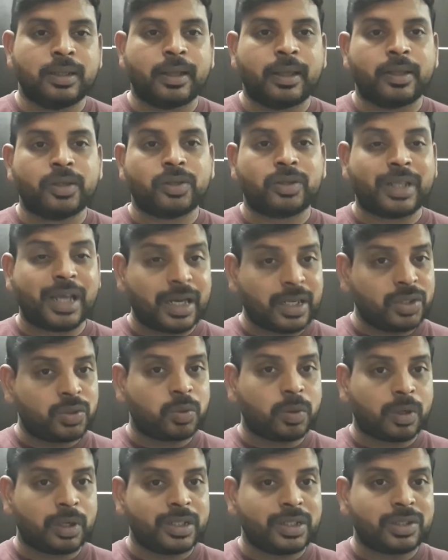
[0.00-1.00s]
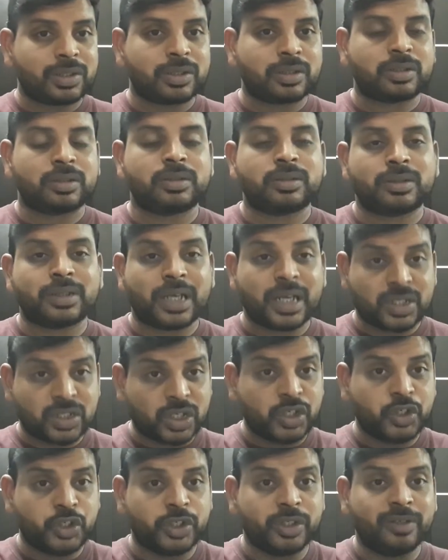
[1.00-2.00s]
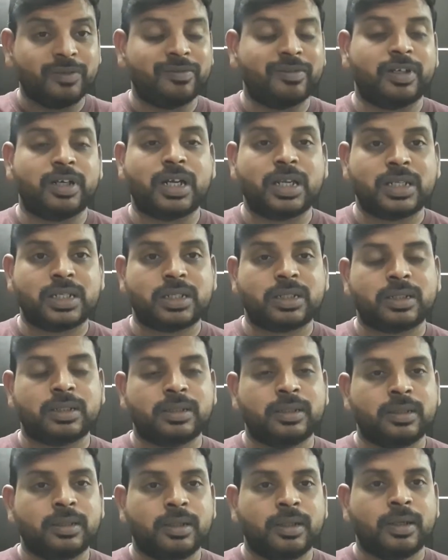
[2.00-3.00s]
So that is what is essential for us